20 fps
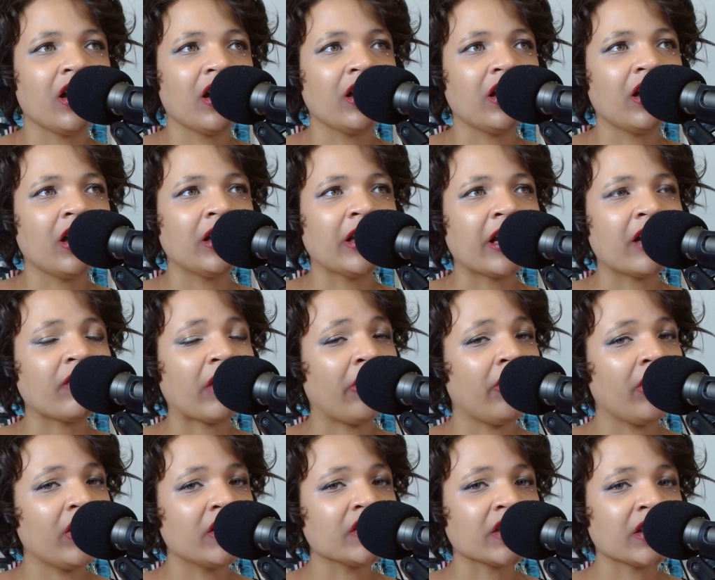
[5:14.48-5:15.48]
lot of
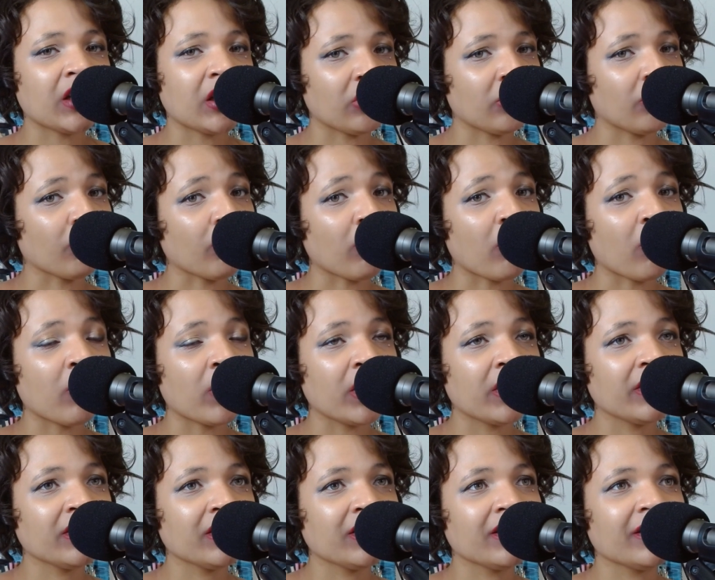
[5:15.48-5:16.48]
areas I need to grow
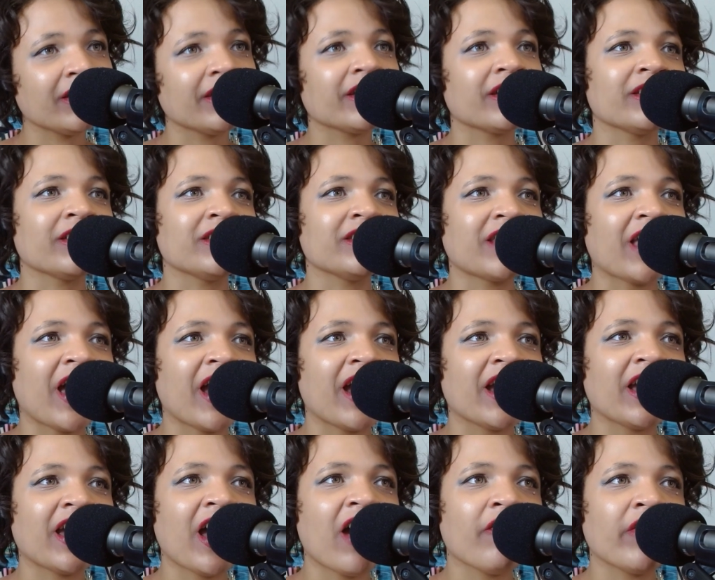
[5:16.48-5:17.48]
in, because I
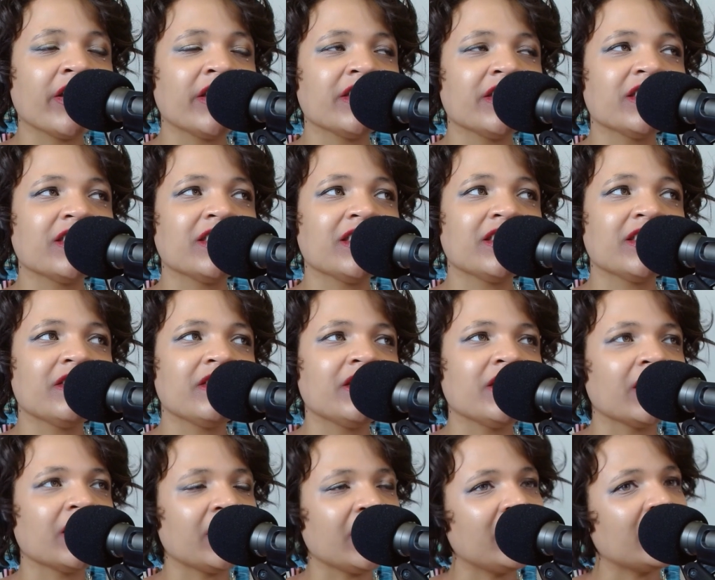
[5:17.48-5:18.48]
haven't
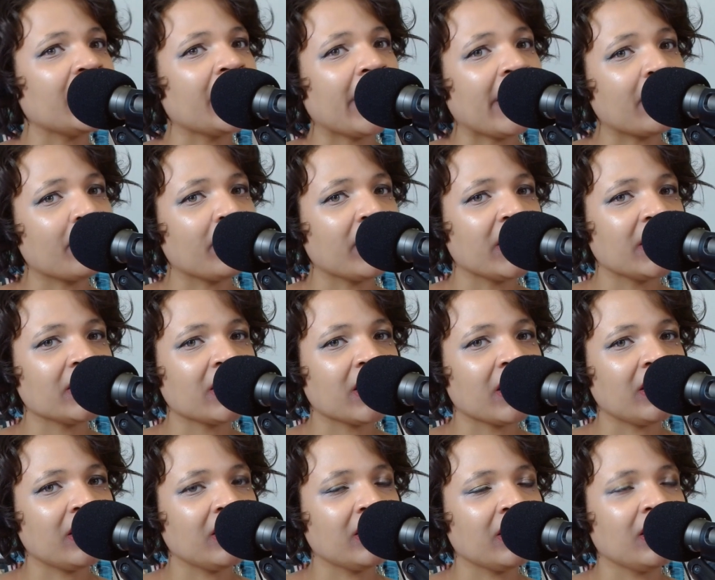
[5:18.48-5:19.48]
studied anatomy a
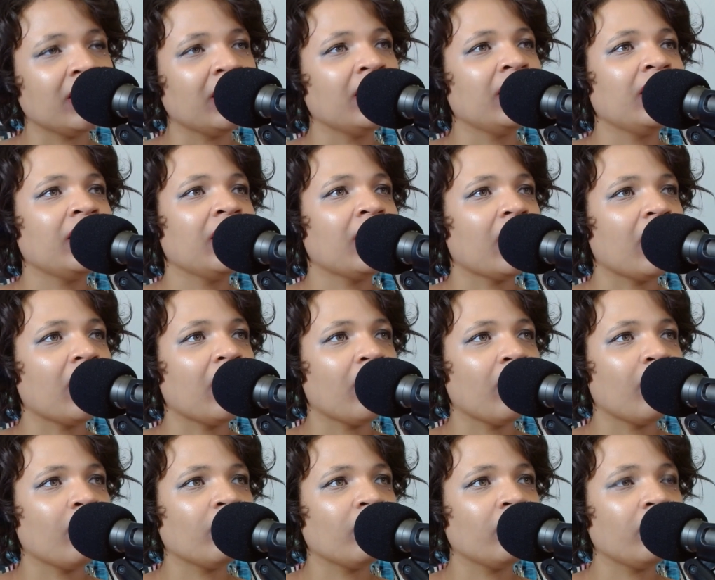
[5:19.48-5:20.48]
ton.
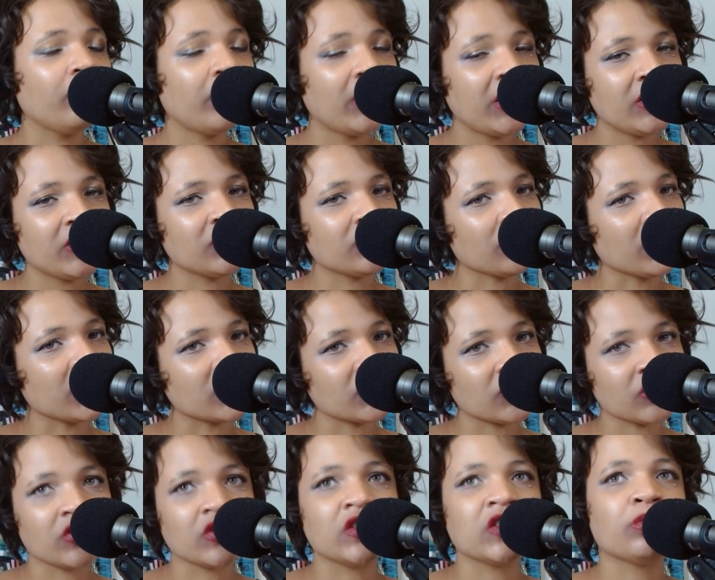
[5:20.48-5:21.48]
Face
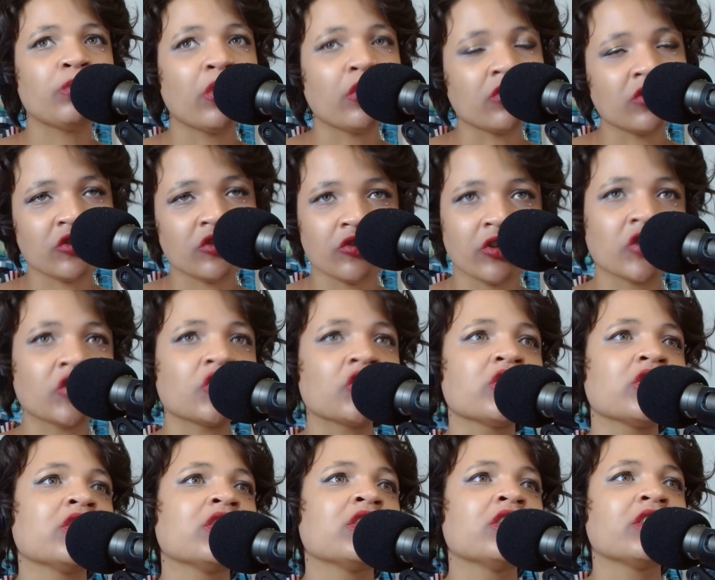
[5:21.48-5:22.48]
structures, bone
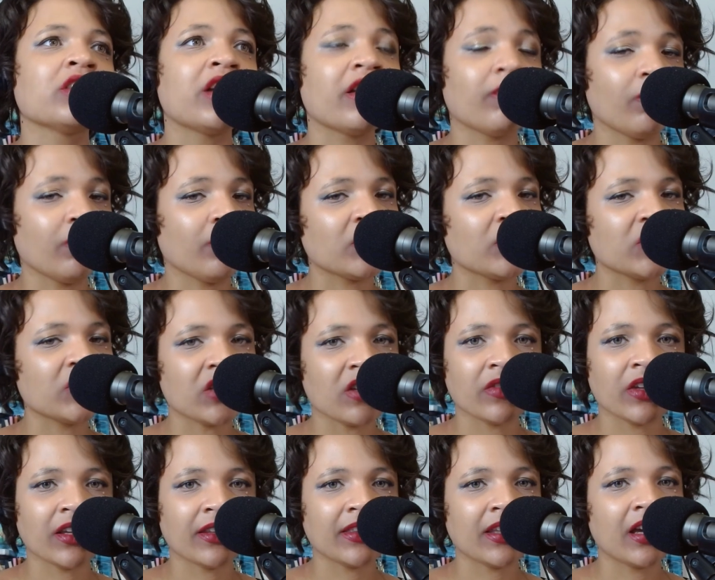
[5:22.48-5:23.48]
structure,
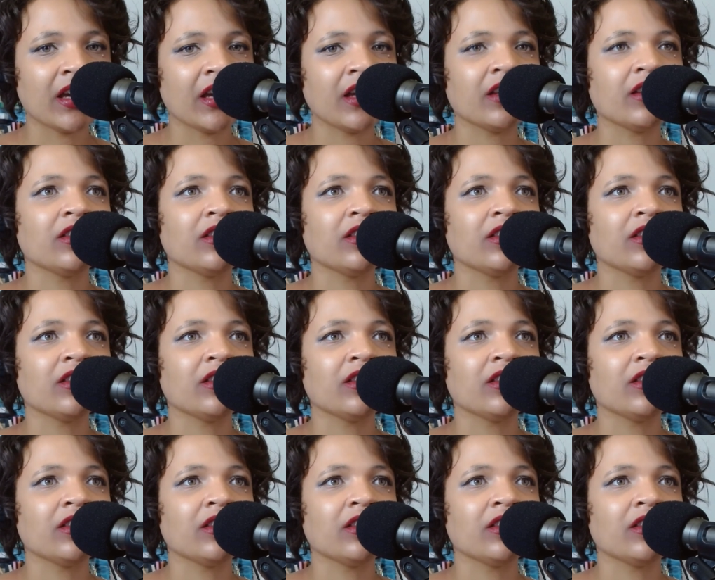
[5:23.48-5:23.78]
stuff like that.